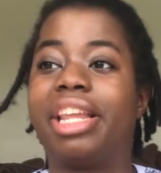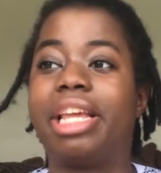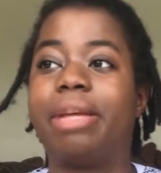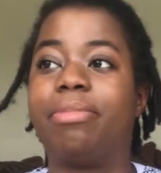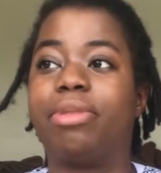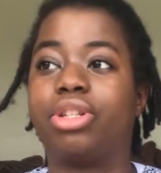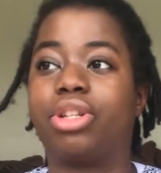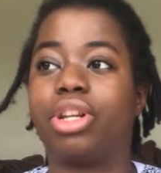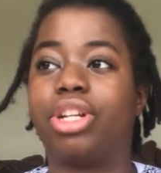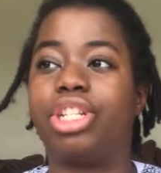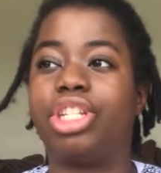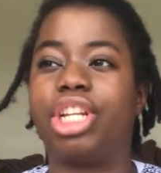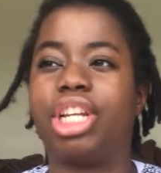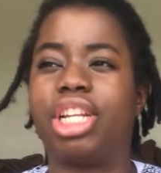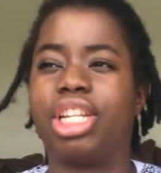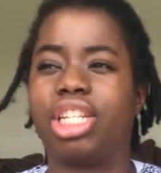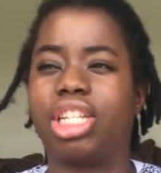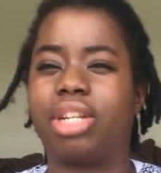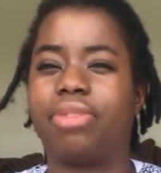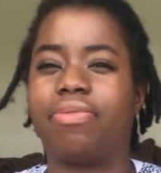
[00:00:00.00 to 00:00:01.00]
neighbors are
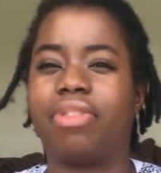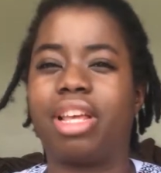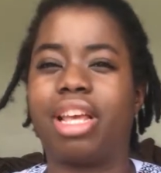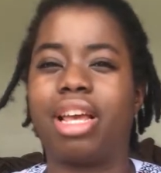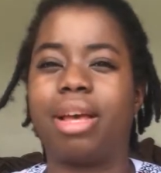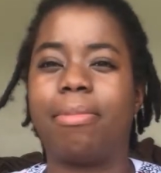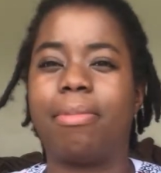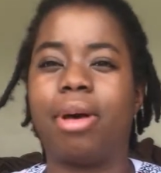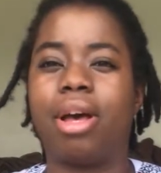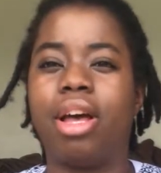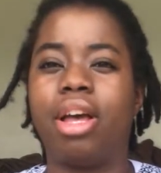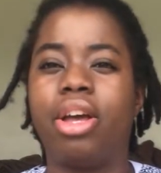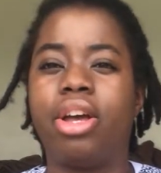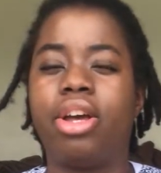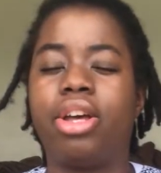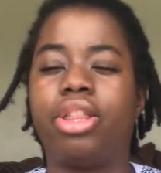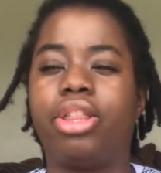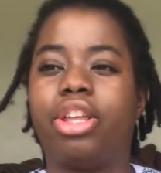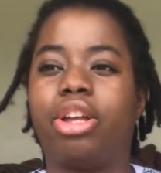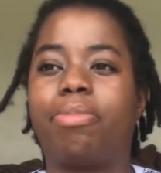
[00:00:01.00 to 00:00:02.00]
jealous of them.
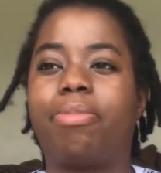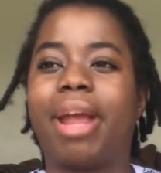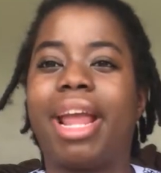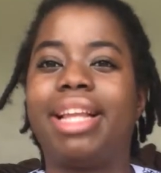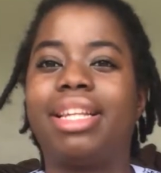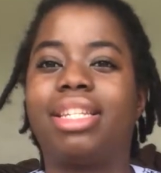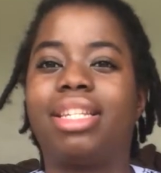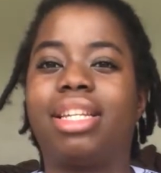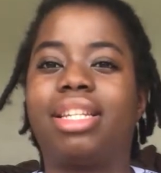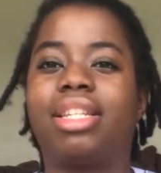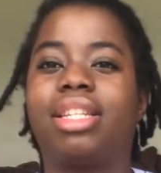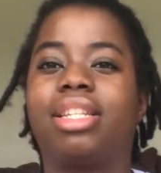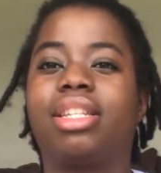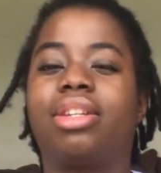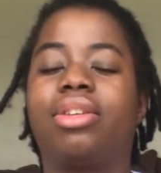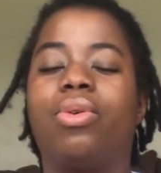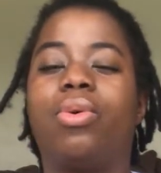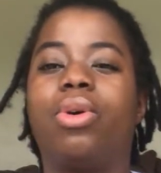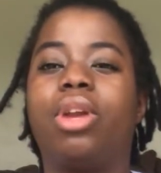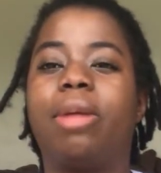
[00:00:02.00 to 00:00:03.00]
They're painted as
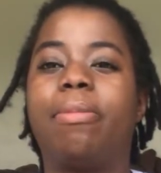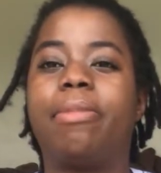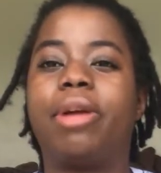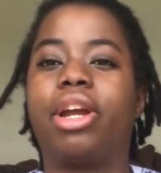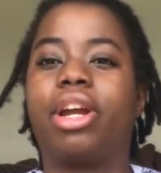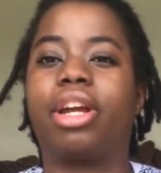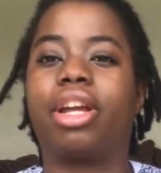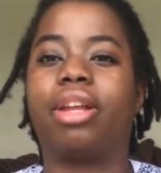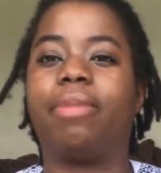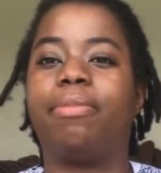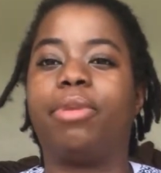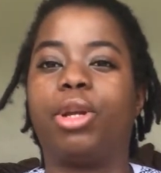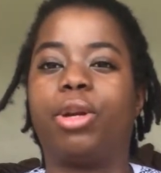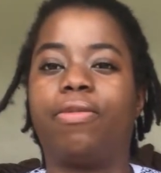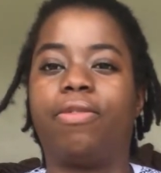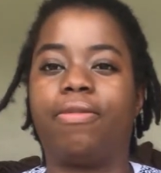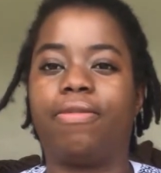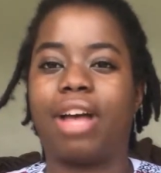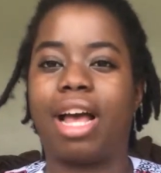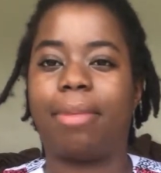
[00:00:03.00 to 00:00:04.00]
this all-American
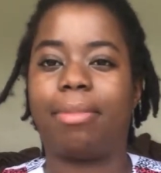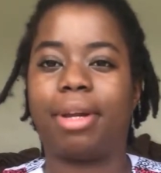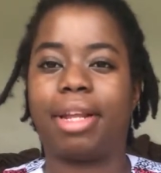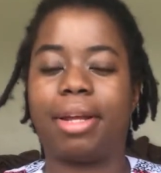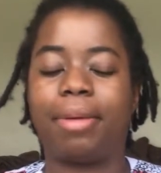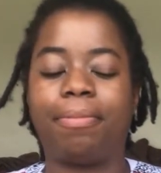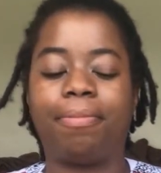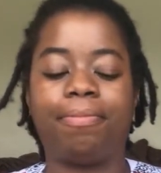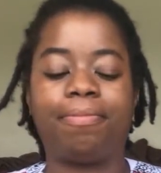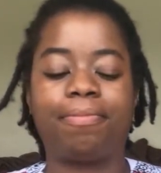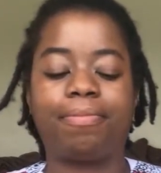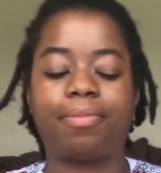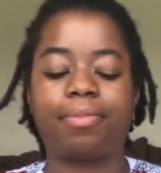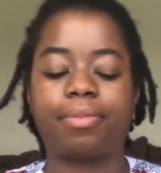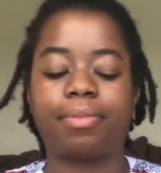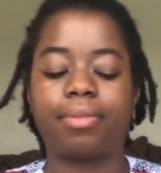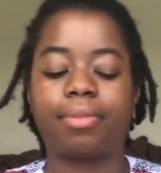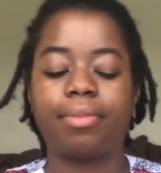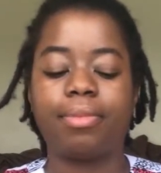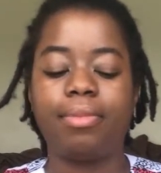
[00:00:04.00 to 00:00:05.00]
beautiful family.
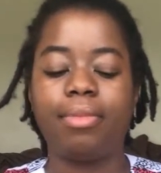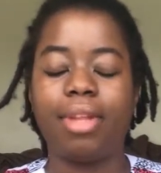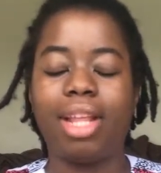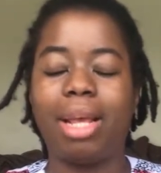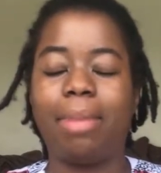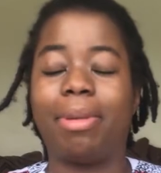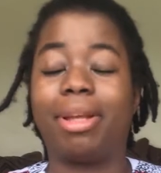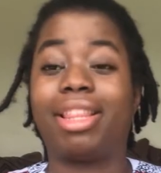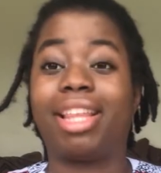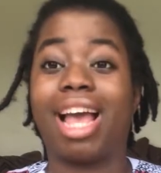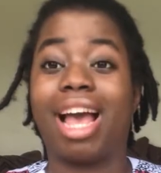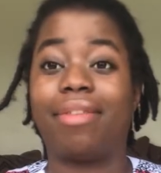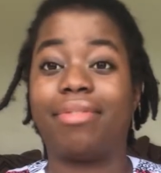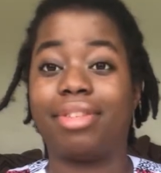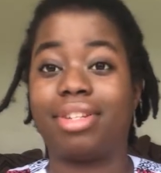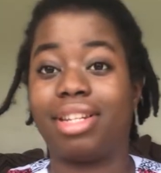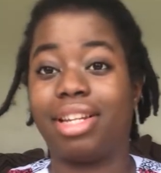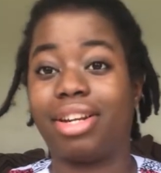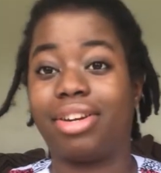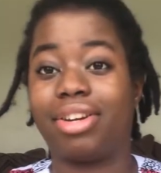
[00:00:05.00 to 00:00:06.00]
But they have
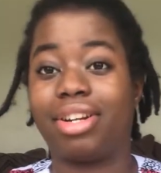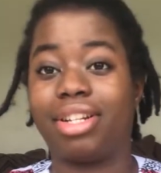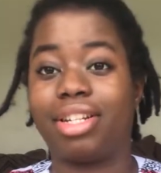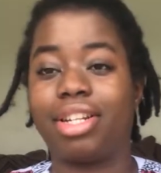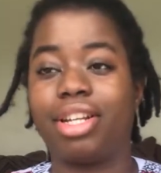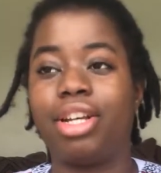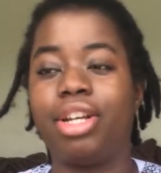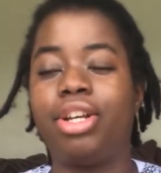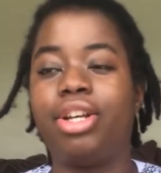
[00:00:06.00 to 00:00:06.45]
a secret.